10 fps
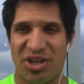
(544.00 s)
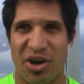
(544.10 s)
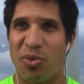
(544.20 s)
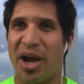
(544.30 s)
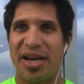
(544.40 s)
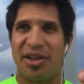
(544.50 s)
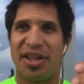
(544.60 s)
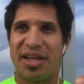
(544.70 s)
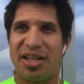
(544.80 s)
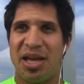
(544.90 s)
on
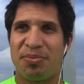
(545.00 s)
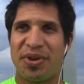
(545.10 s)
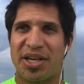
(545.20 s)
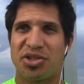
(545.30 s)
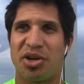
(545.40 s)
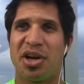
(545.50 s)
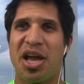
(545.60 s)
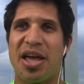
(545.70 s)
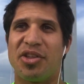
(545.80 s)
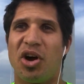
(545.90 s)
the hip flexor,
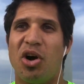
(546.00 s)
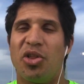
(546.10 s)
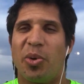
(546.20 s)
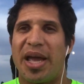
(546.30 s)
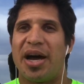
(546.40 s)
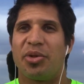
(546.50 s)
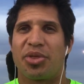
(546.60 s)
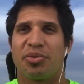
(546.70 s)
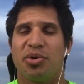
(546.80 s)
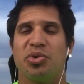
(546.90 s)
and then all the way out
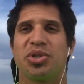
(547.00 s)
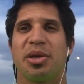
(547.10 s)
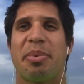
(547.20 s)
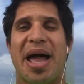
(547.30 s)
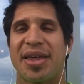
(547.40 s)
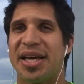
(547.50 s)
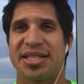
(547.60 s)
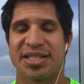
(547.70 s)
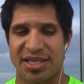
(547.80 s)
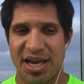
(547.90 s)
through to the back.
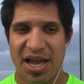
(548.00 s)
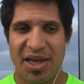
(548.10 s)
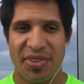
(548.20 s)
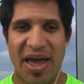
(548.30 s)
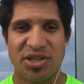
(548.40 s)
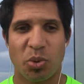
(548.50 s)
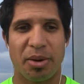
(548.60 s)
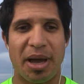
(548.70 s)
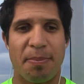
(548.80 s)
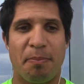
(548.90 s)
That's
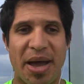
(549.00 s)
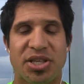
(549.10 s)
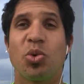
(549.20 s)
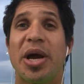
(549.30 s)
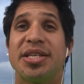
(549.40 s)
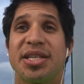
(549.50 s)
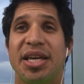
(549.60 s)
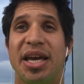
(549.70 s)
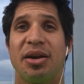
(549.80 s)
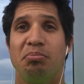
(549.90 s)
one of my best ways to
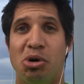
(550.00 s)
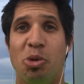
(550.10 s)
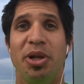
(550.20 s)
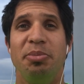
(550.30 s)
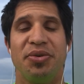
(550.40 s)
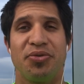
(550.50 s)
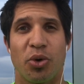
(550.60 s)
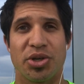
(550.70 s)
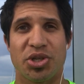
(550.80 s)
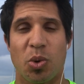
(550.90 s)
get mobile
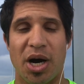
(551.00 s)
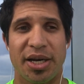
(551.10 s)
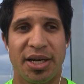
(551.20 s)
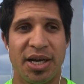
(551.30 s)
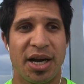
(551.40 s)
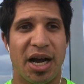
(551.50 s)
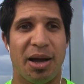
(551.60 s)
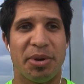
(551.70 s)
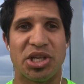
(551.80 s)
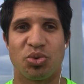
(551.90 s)
before a squat,
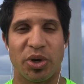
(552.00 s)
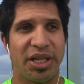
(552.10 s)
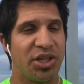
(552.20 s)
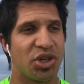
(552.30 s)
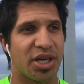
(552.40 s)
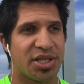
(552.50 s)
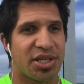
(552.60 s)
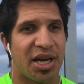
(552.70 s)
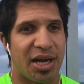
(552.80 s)
is really just.